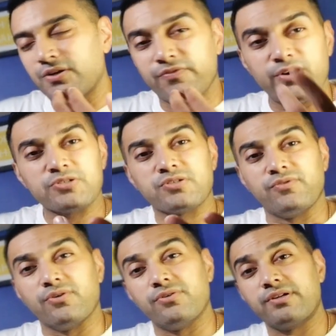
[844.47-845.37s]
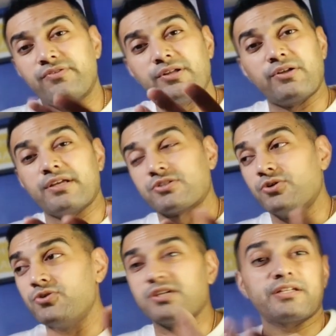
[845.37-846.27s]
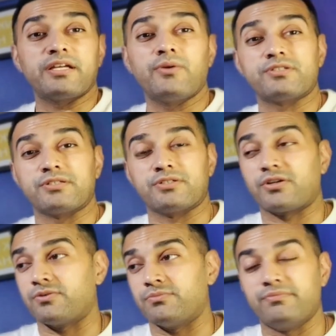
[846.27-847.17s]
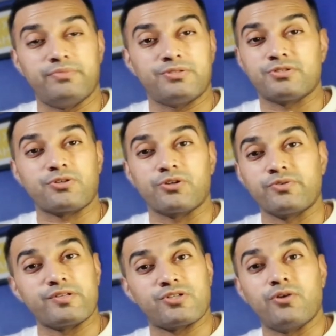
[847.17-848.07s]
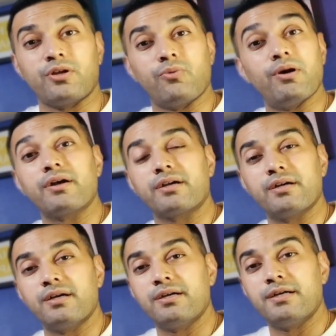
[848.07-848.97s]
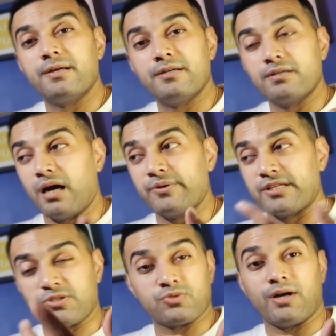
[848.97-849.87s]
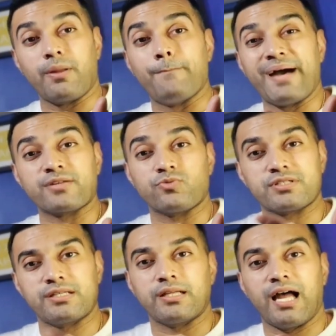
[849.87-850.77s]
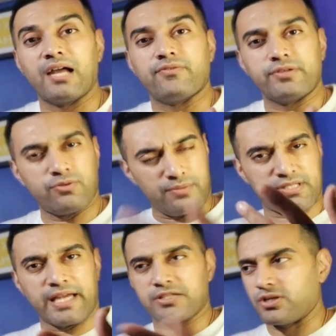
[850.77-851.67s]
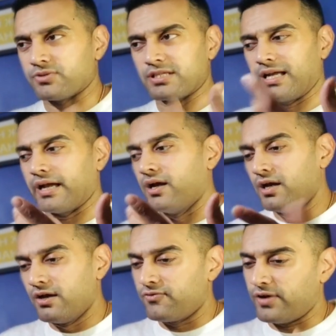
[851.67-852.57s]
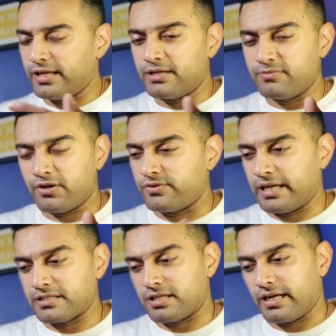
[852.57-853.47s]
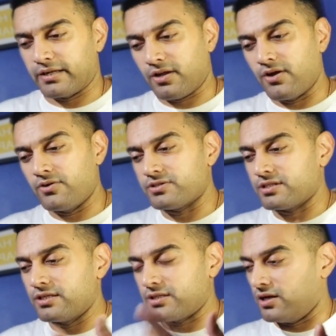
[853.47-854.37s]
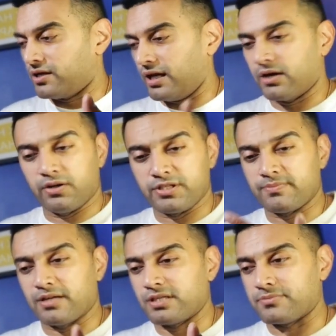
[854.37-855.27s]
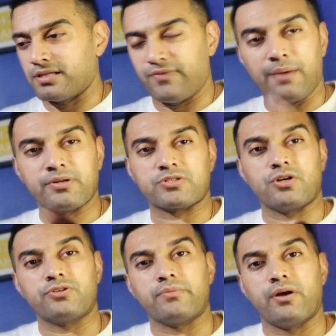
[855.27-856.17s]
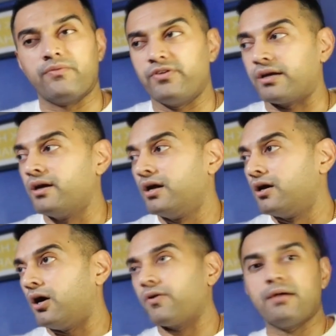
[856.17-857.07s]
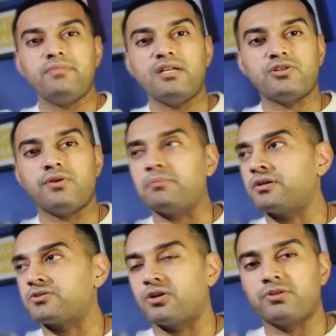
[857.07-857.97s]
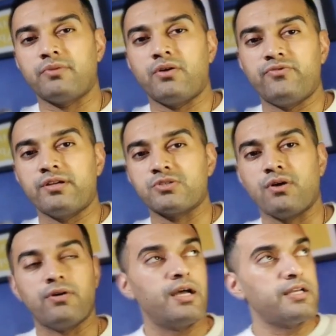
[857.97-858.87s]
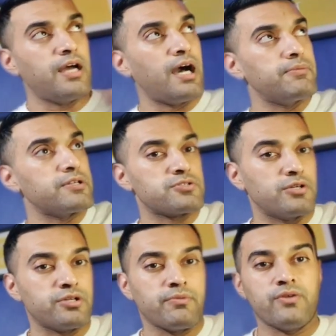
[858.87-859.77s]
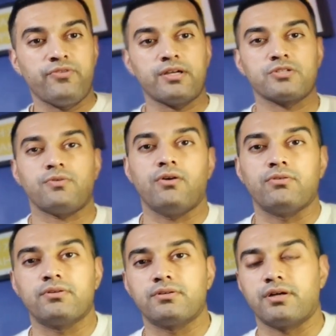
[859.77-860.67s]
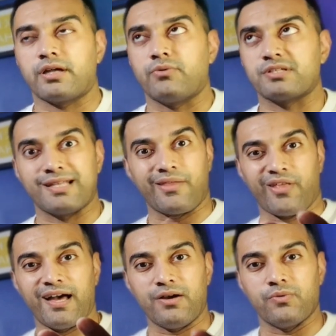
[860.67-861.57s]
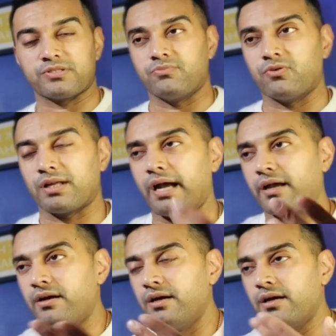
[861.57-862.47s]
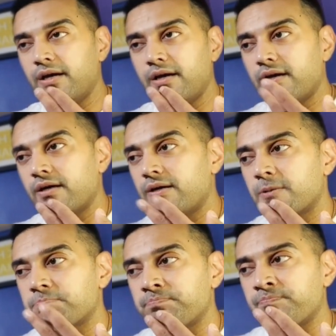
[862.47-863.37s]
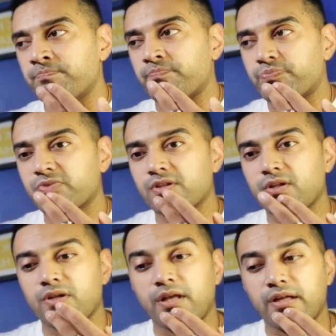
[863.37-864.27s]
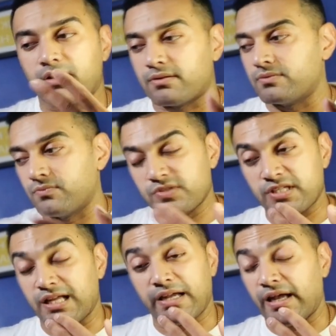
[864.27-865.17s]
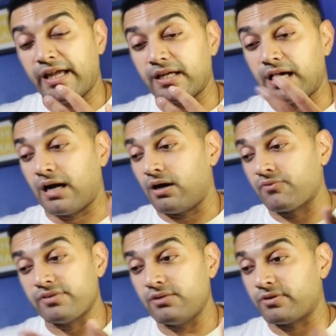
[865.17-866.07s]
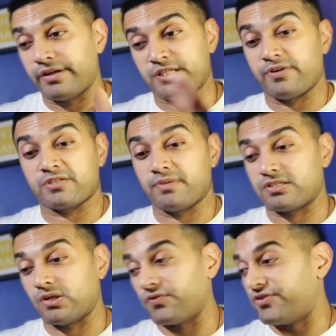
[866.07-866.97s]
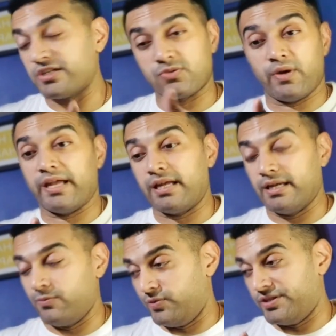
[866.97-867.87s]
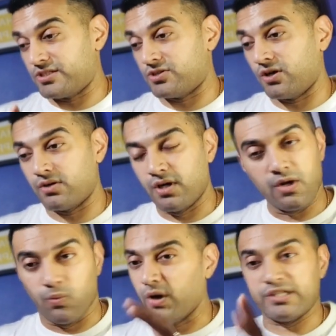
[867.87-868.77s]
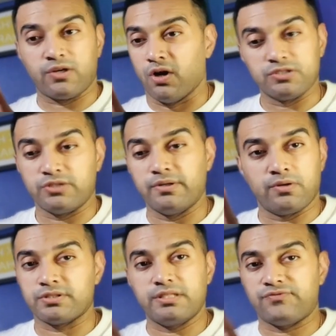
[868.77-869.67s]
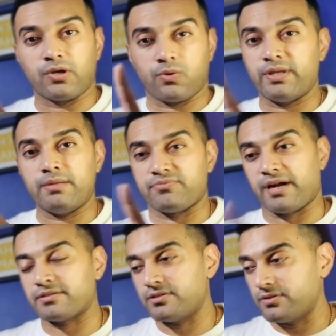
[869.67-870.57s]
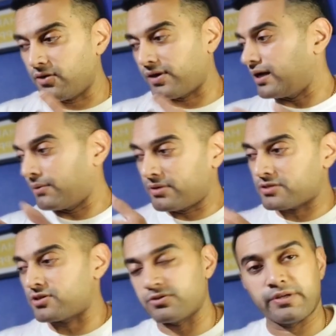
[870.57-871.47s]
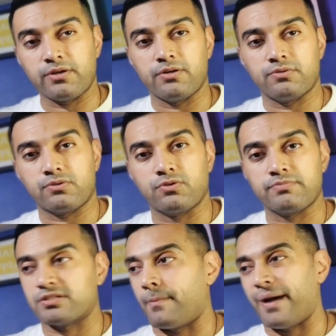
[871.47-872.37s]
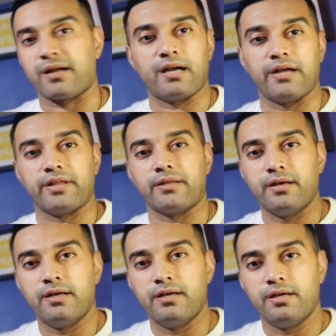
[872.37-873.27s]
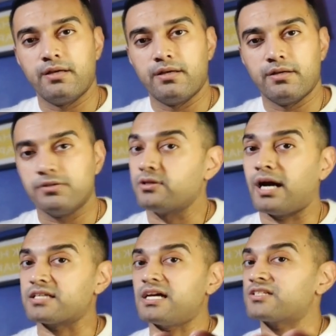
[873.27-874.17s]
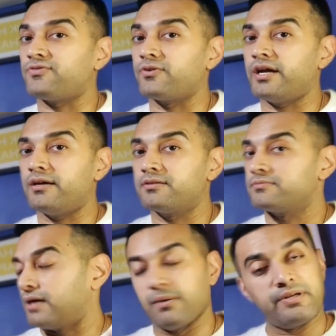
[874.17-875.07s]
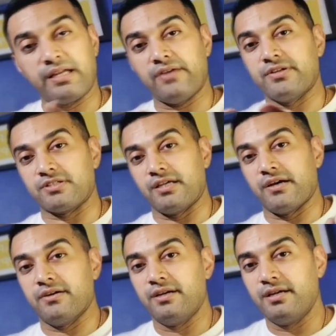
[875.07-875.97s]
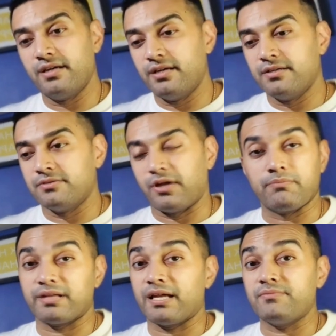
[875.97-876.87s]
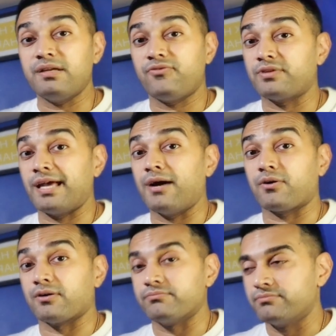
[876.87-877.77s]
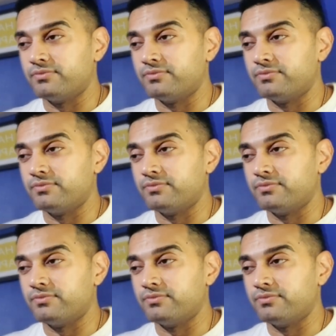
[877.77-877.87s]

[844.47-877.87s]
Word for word: first of all, if you know this, whose idea was it to start doing solo work? I mean, this is while the band was still alive. You know what I'm saying? So was it like Freddie Mercury gets diagnosed? It's like, okay, I've got this amount of time to live. I'm going to start doing my own thing. All right, me too. I'm going to start doing my own thing as well. Yeah, I'm going to start doing my own thing as well. Okay, was it like that? Was it more like, hmm, was it like, hey, I really want to express myself this way with this song? Well, you can't do it underneath the Queen brand. All right, I'm going to start doing it called Mister Bad Guy then. You guys asked for it. I'm going to give it to you. Don't blame me for the outcome.